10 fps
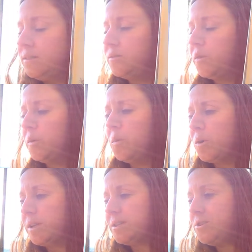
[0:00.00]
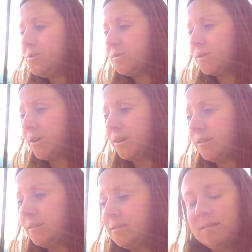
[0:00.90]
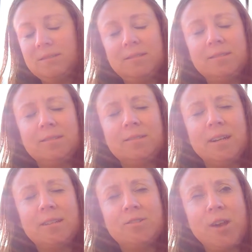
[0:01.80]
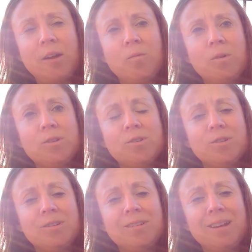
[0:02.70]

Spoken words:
"Well, good morning to you, sir." And Jack wondered,